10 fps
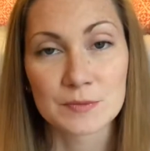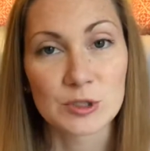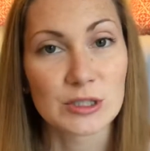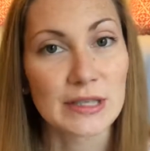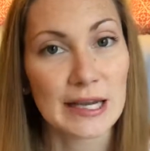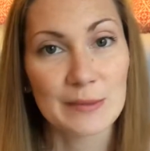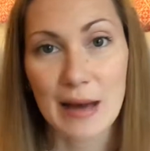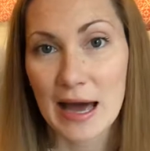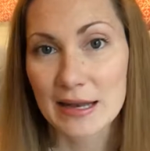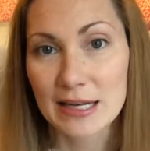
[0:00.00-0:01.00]
just kind of
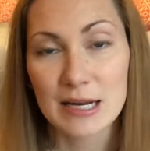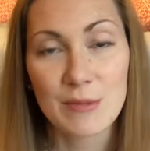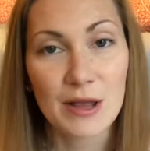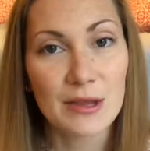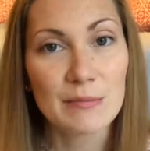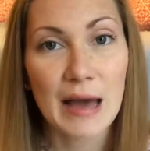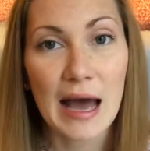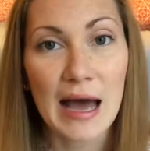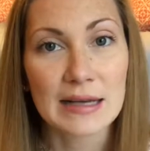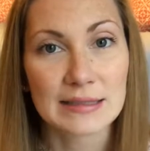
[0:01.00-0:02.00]
patted him on the
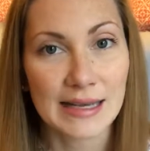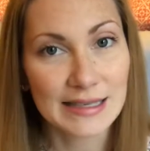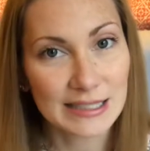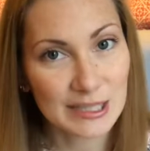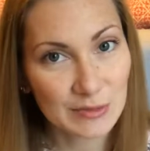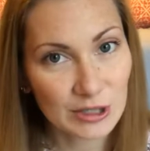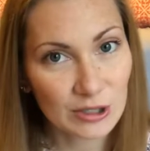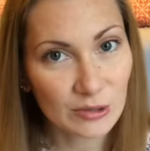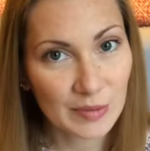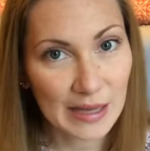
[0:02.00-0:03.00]
back, sang to him a
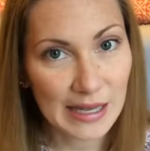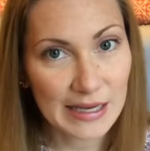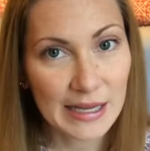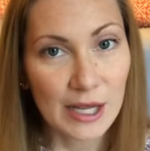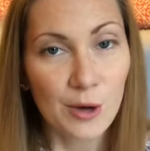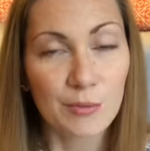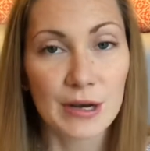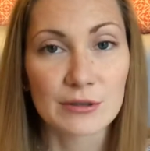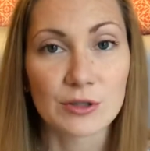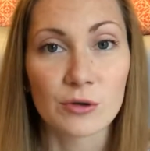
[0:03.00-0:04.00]
little bit, but
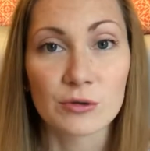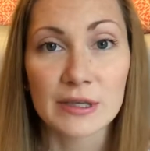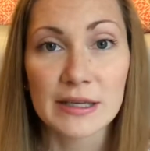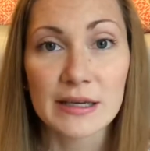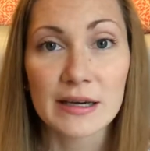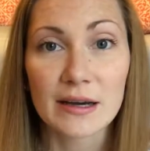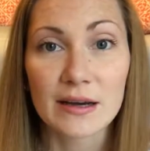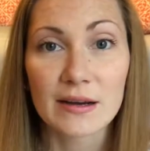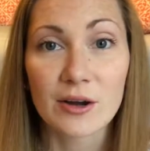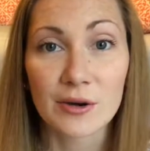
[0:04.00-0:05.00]
I was only
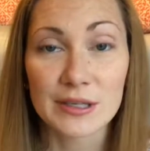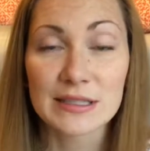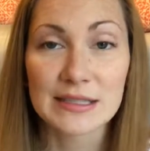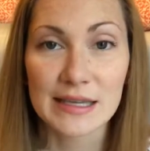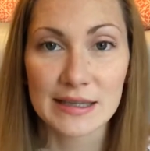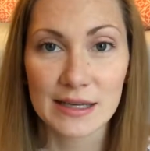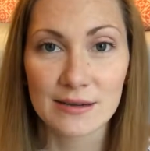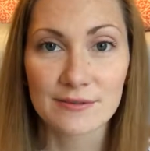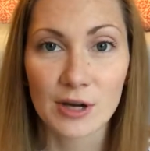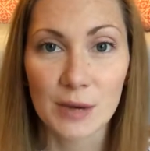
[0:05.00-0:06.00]
going to stay in
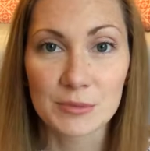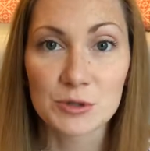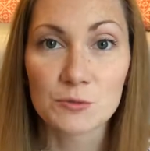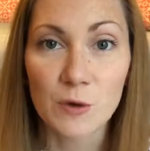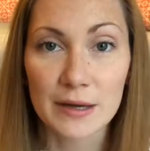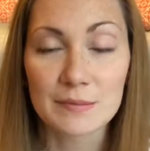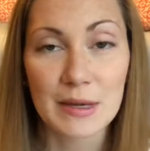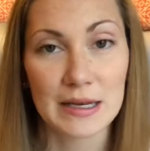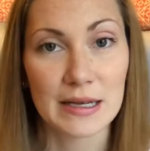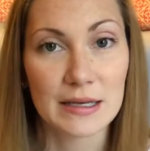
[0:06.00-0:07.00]
there for up to 1
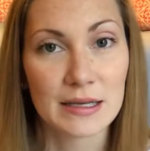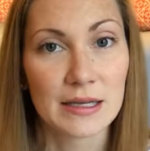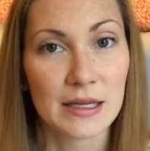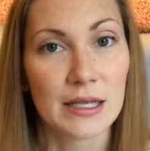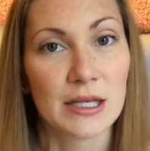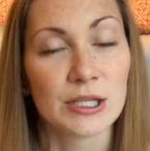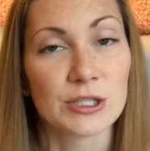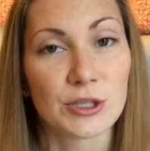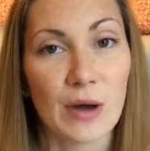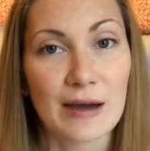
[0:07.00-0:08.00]
minute.
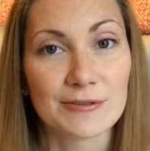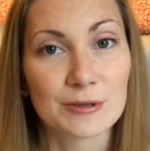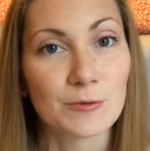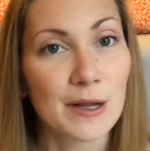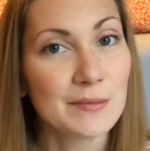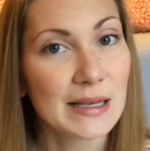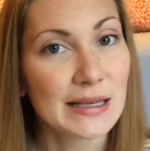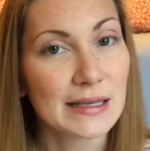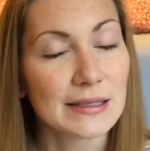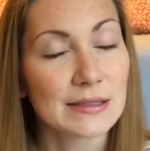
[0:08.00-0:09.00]
So after 1
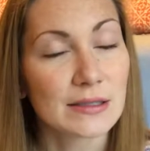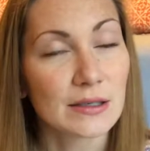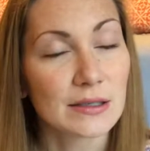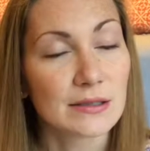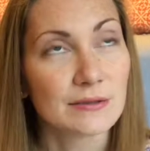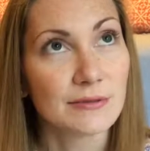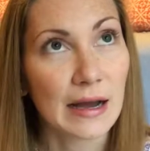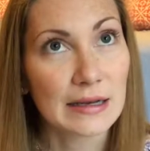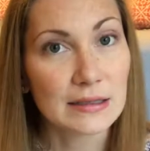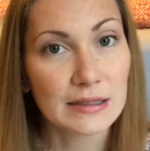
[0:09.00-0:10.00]
minute, he started to
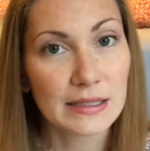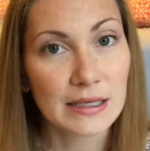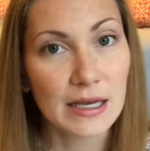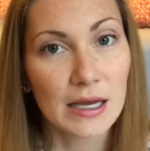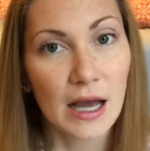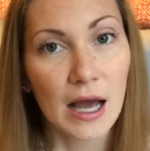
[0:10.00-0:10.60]
finally